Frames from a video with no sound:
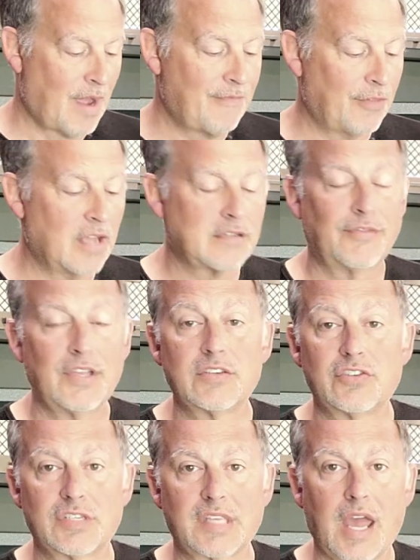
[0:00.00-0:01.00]
philosophy is
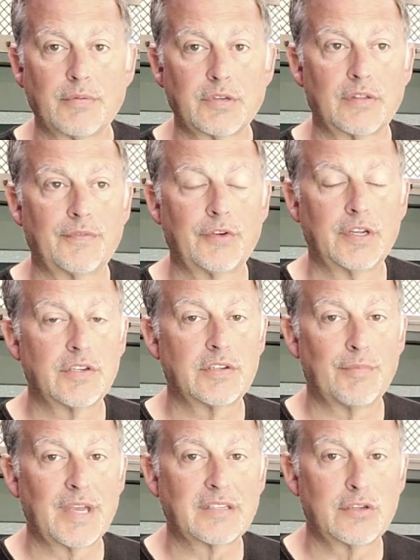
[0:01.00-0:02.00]
just capture the footage the
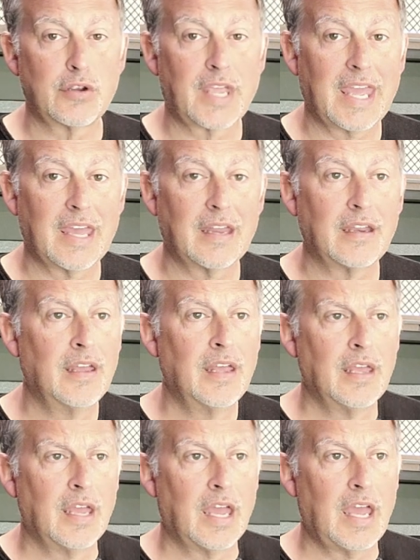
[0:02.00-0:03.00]
best you can
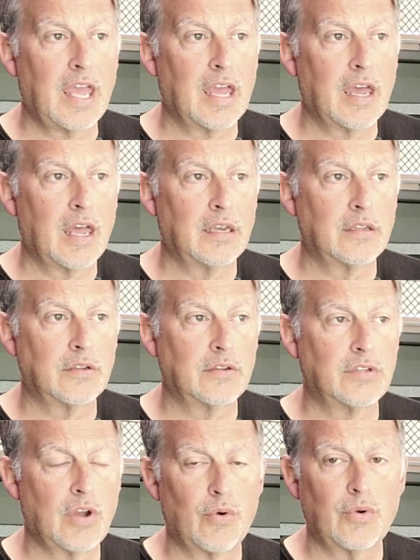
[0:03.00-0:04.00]
and
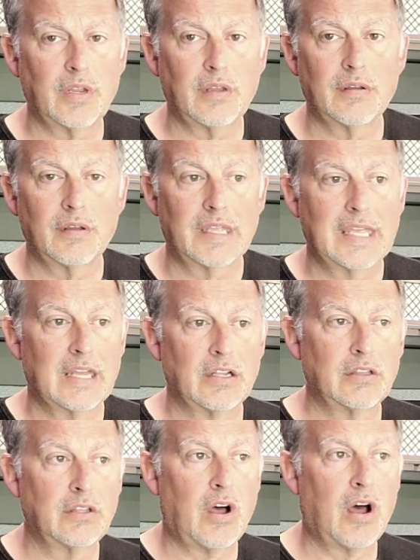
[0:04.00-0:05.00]
don't get
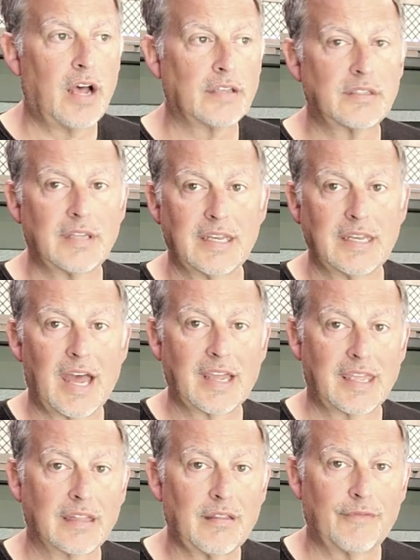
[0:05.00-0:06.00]
lost and not
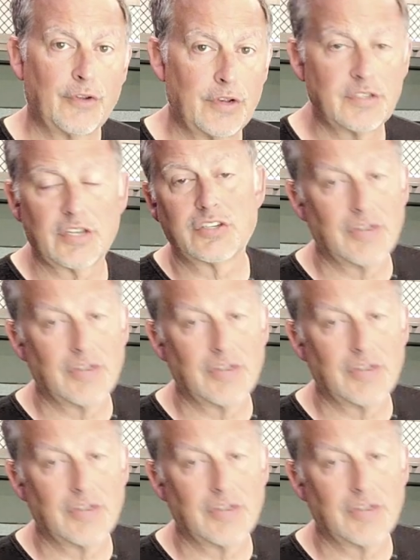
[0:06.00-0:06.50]
get the footage that you